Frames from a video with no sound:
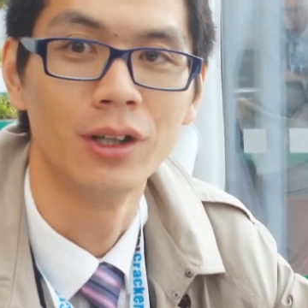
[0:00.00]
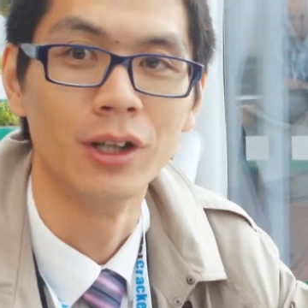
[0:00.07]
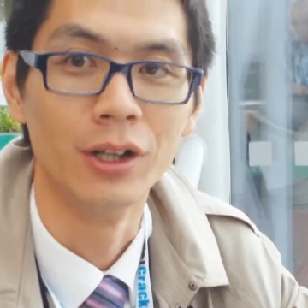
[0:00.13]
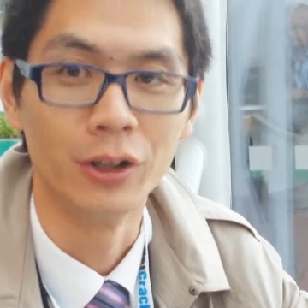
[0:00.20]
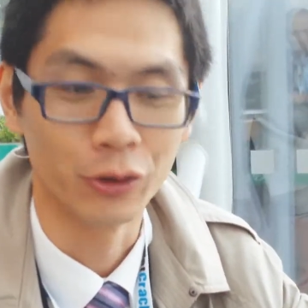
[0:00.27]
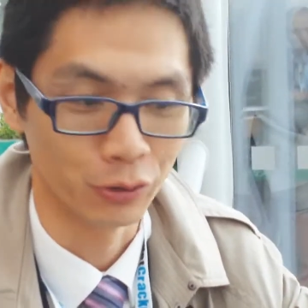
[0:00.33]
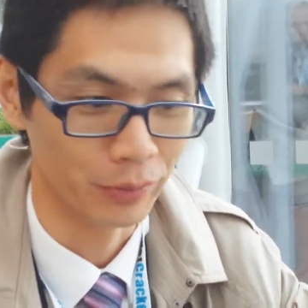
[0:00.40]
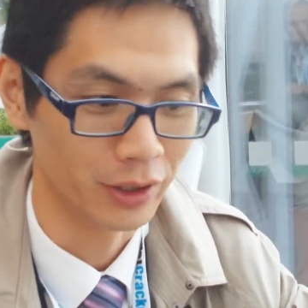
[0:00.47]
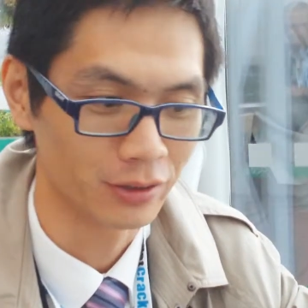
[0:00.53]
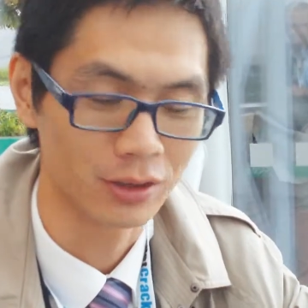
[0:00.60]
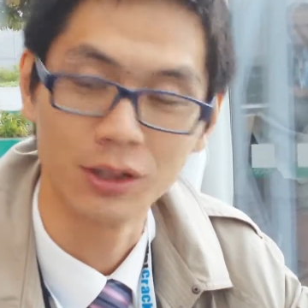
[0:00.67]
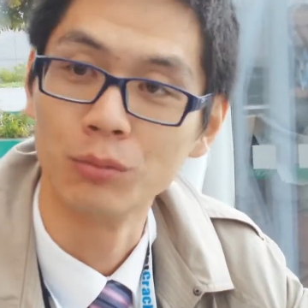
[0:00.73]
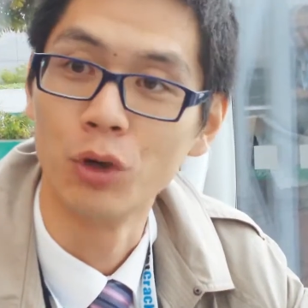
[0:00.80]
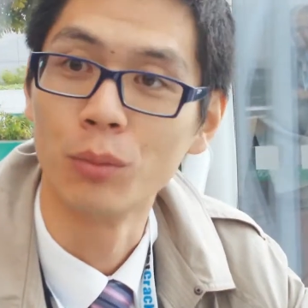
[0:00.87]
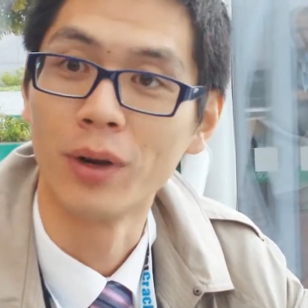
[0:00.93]
And uh, you mean
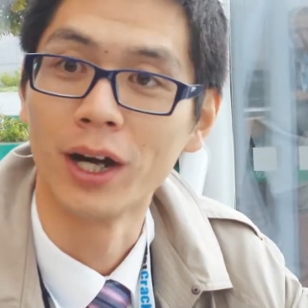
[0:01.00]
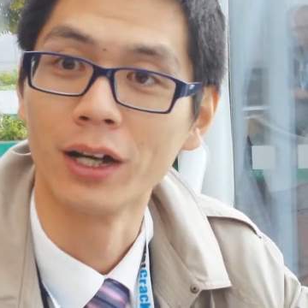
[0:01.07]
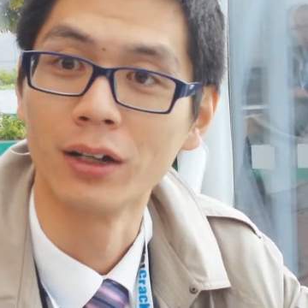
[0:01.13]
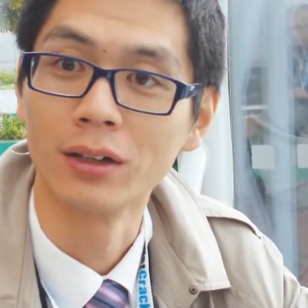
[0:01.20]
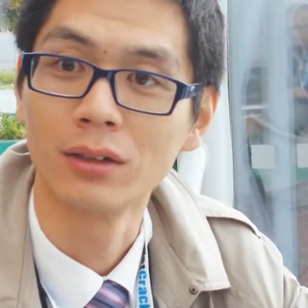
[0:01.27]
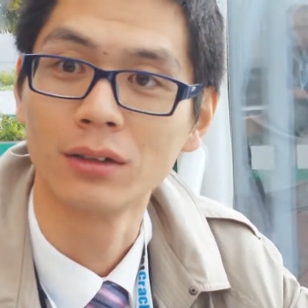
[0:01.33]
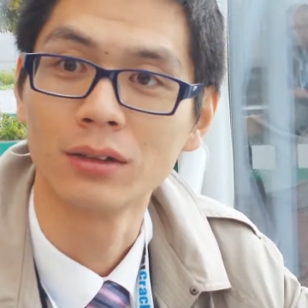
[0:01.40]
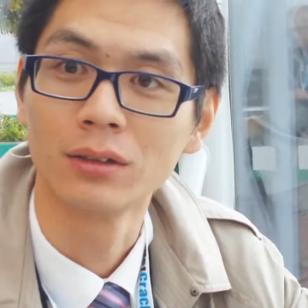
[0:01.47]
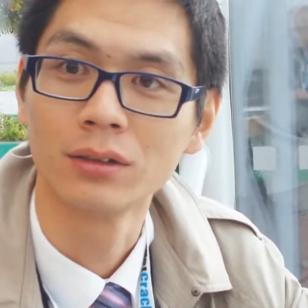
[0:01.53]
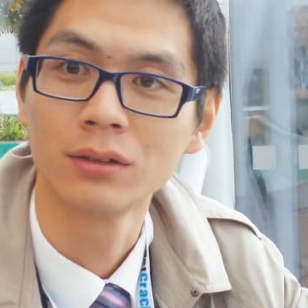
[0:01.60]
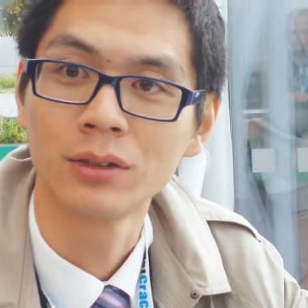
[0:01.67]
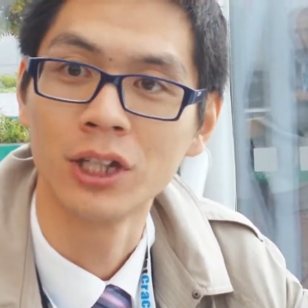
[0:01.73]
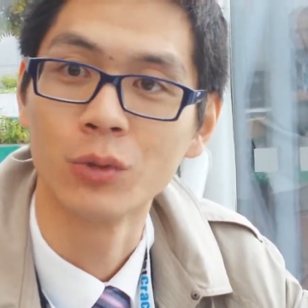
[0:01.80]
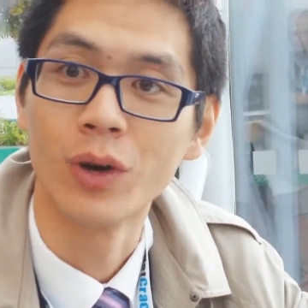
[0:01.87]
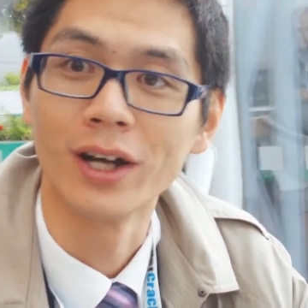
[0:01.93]
the mobile
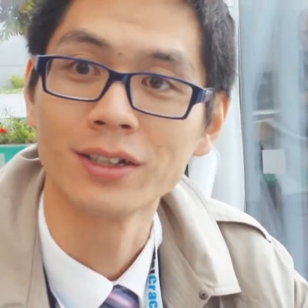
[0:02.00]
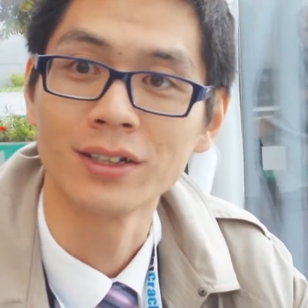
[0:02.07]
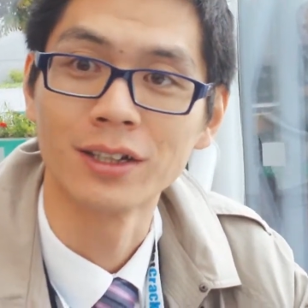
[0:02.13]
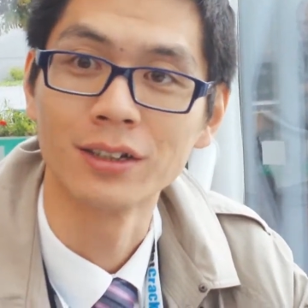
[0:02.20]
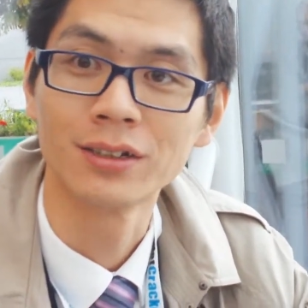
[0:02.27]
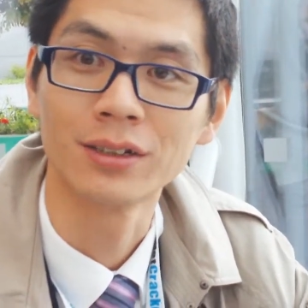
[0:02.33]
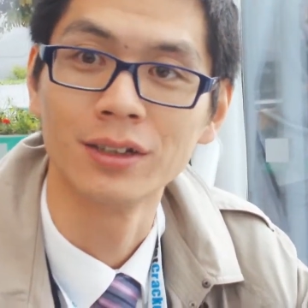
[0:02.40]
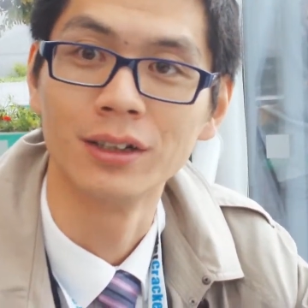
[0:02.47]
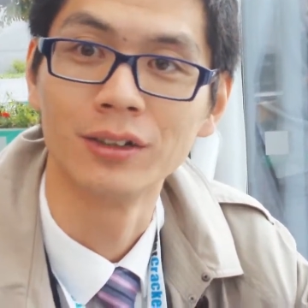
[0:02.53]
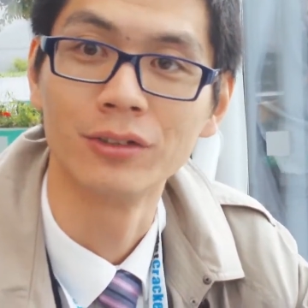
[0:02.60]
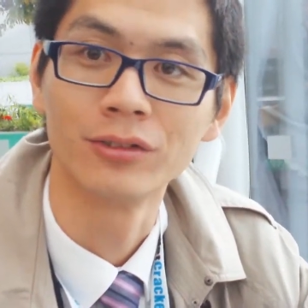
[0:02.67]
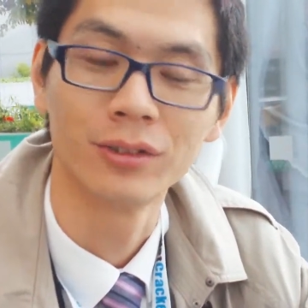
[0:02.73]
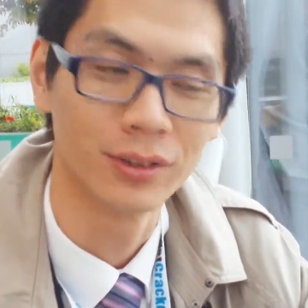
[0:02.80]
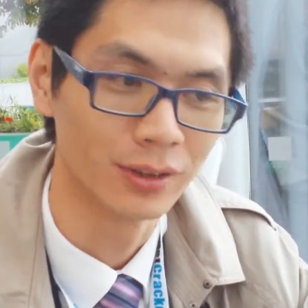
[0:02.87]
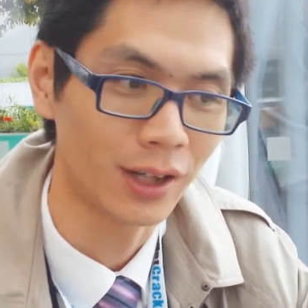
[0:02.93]
devices,
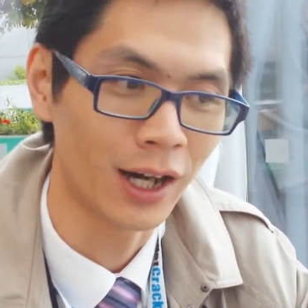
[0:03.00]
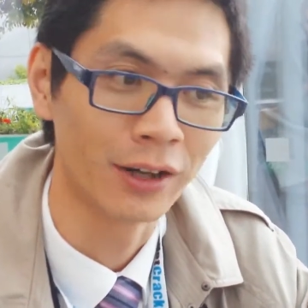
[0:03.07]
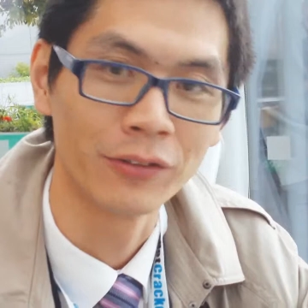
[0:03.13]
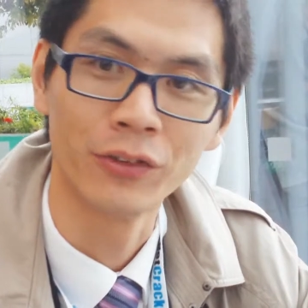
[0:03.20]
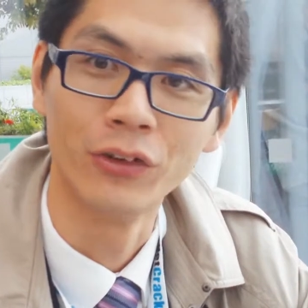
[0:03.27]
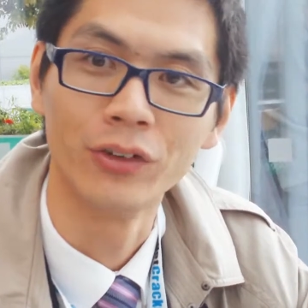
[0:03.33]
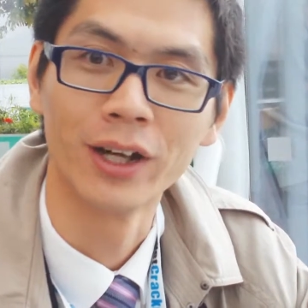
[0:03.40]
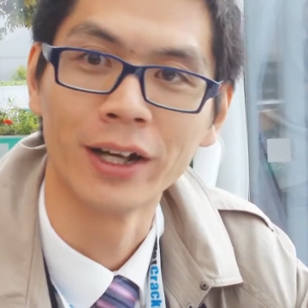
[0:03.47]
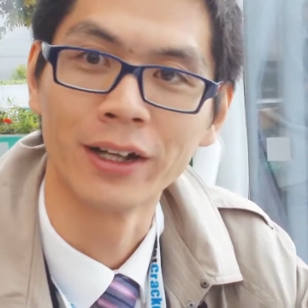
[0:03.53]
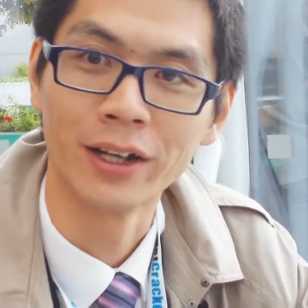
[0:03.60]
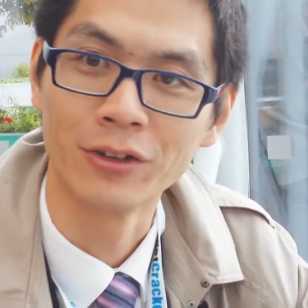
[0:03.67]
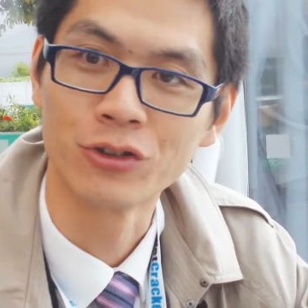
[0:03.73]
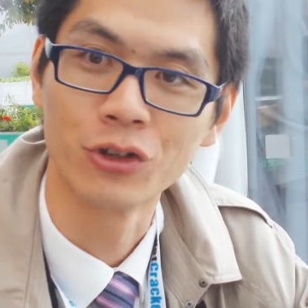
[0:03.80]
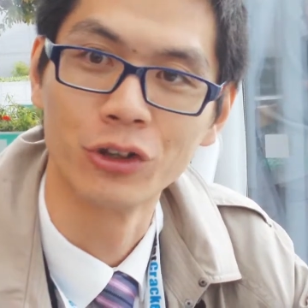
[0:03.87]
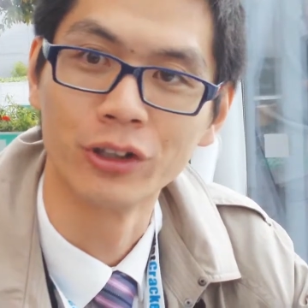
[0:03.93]
uh, iPhone and
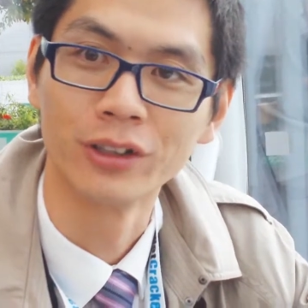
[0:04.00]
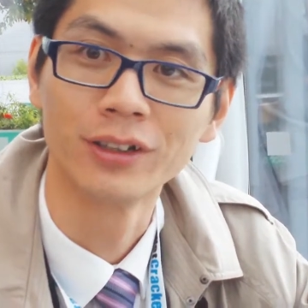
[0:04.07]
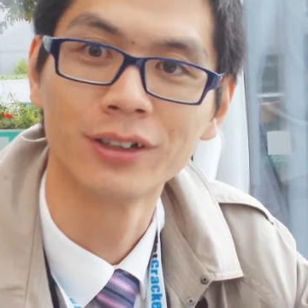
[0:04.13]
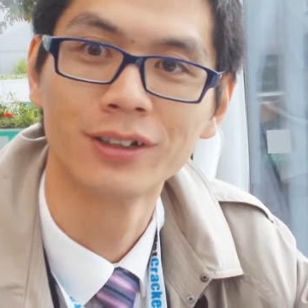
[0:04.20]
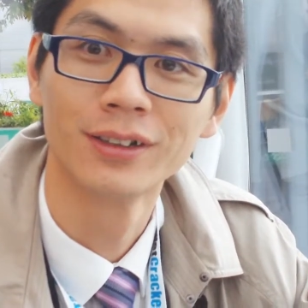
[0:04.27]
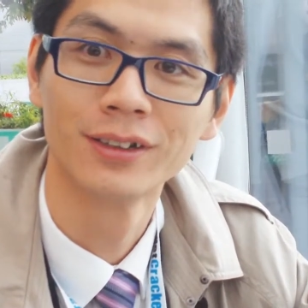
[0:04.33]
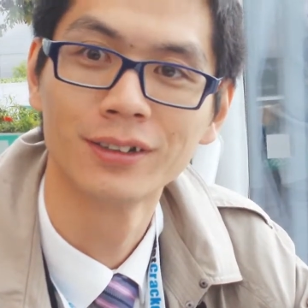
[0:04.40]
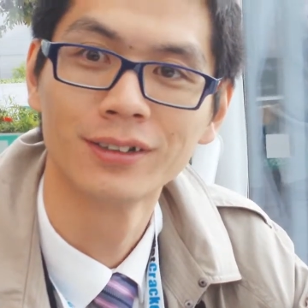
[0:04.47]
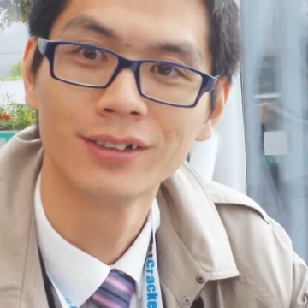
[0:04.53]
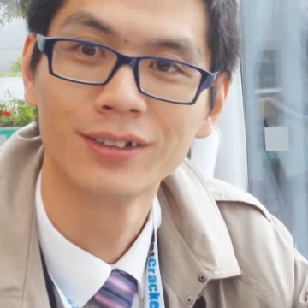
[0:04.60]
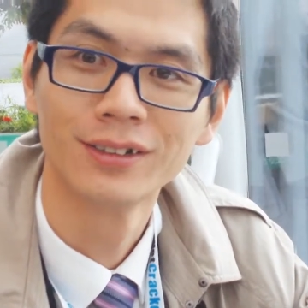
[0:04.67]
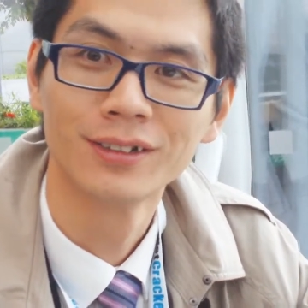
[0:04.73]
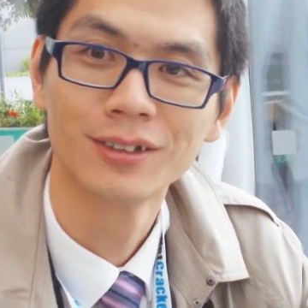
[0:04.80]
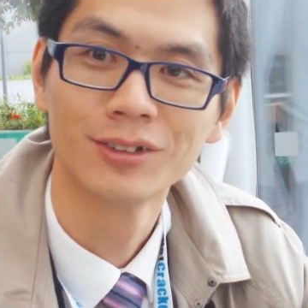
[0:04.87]
Android.